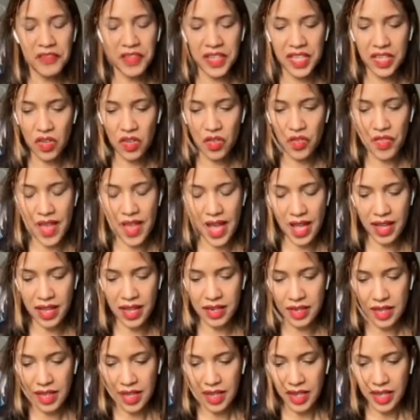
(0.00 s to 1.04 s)
feel that,
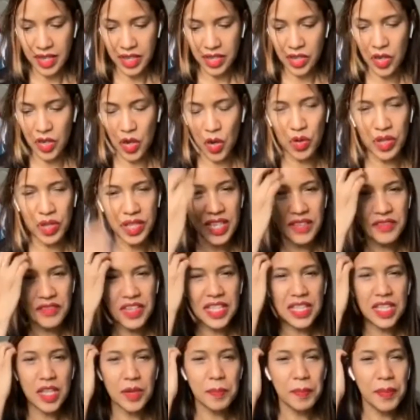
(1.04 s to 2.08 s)

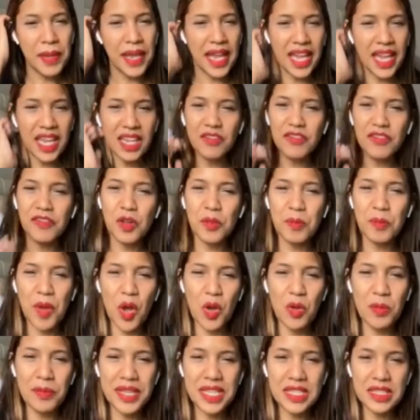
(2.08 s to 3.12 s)
even the painful
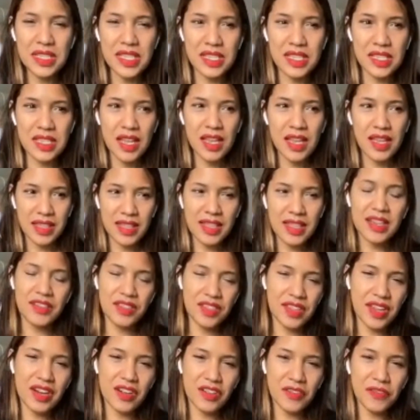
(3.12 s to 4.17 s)
moments, they're
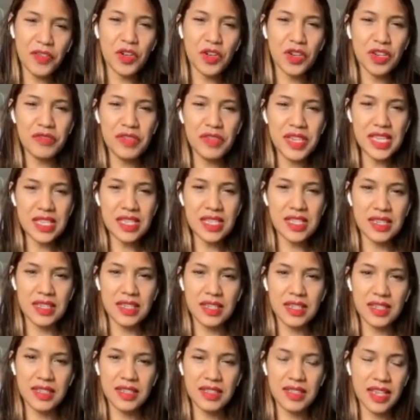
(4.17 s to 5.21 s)
there for a
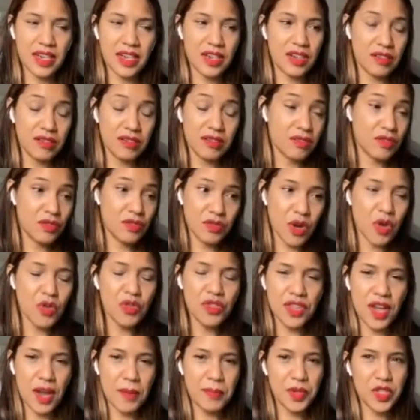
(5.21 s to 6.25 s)
reason. They're
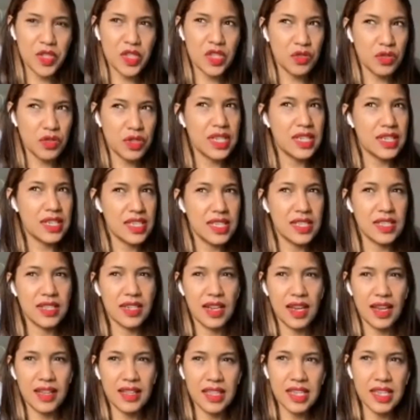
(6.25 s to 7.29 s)
growth opportunities. And
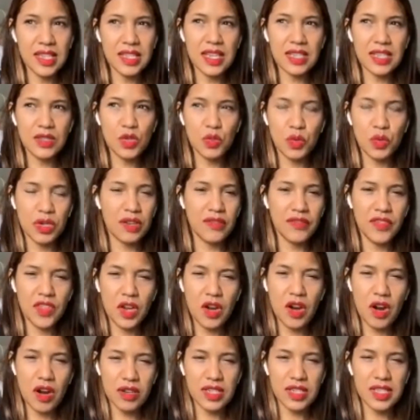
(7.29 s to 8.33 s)
I think that's one of the
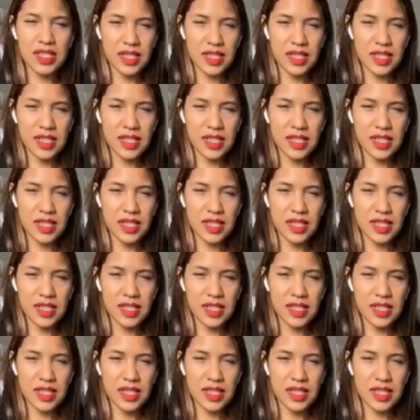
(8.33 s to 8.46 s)
hardest